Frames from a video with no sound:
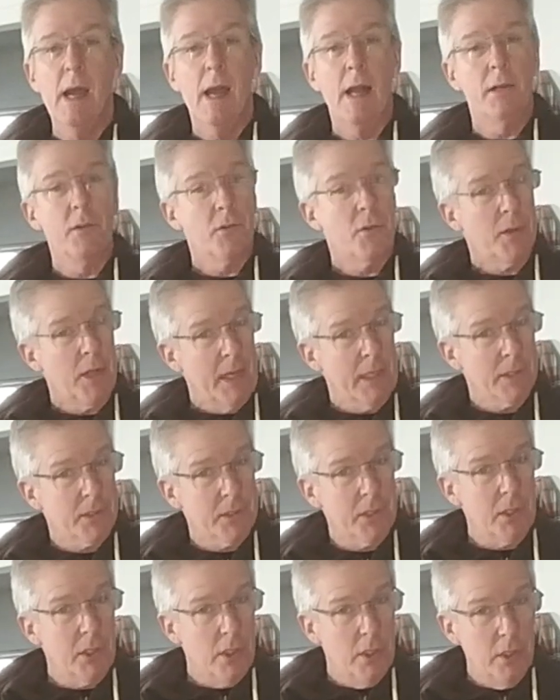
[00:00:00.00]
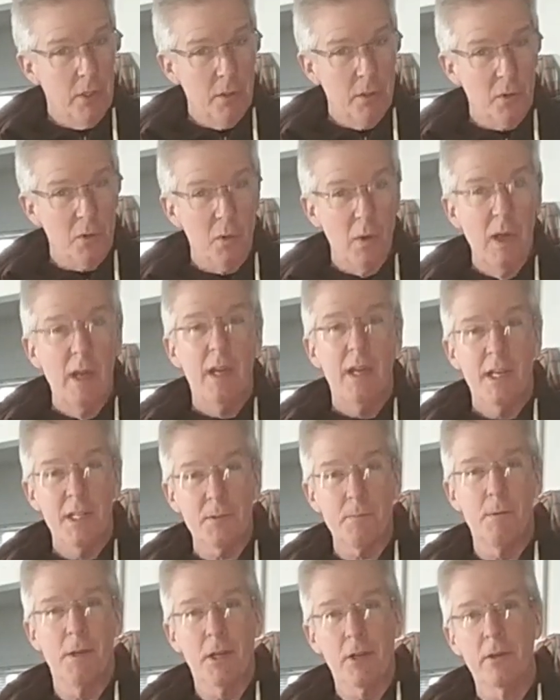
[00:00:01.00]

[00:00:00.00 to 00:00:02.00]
And thanks to you, it's been